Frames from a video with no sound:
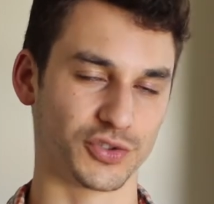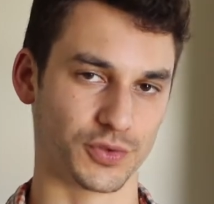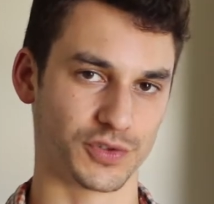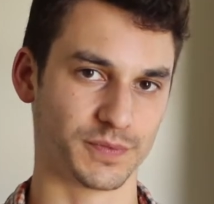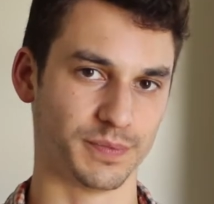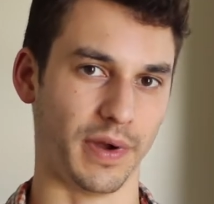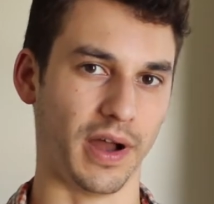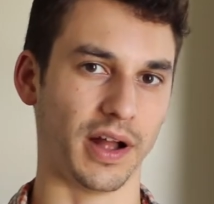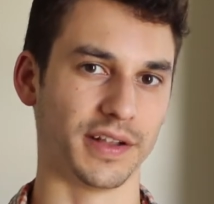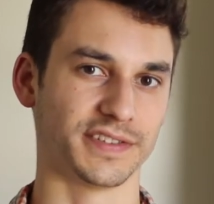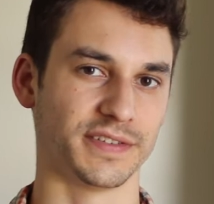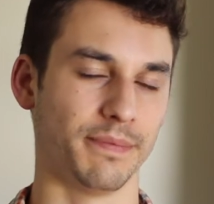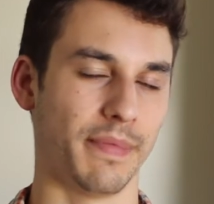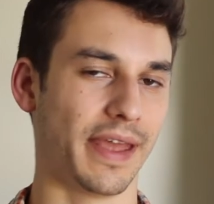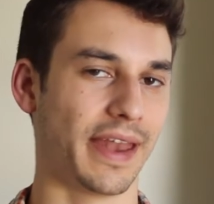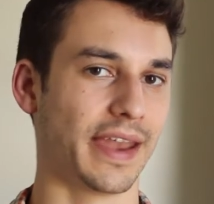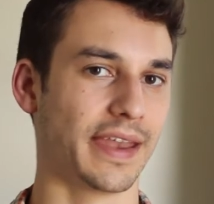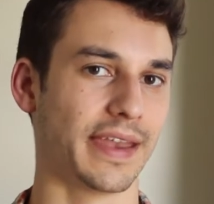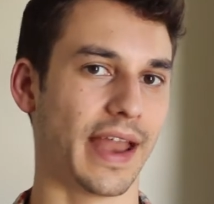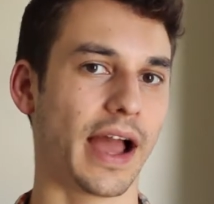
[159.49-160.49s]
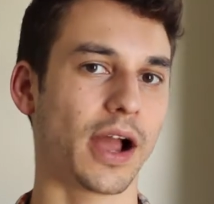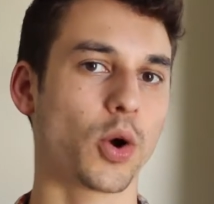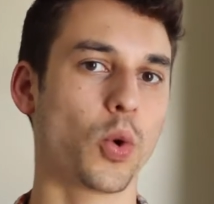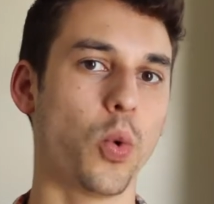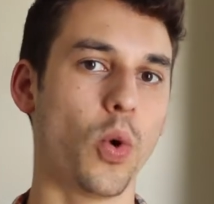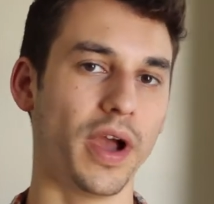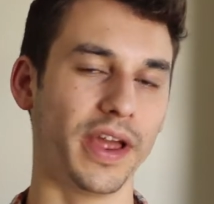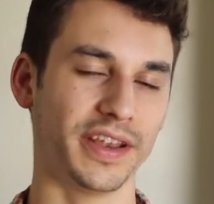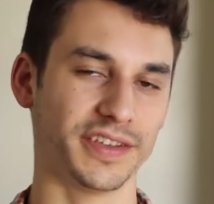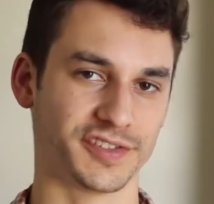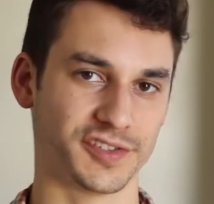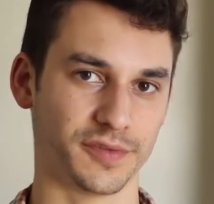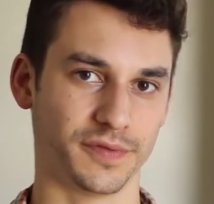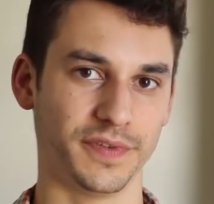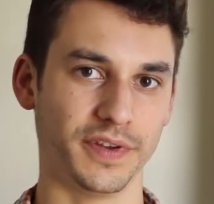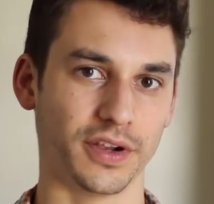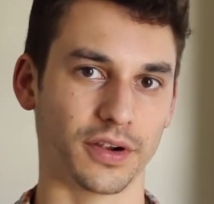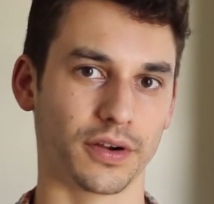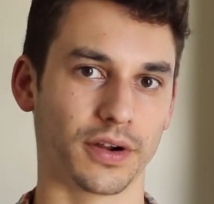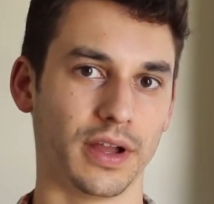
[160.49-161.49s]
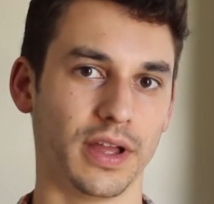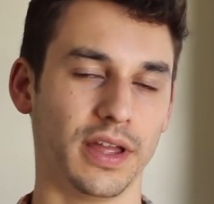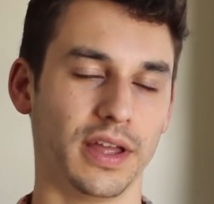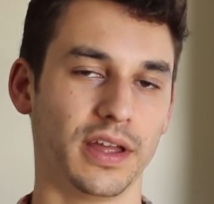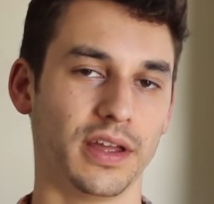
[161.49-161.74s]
response and made it not quite as severe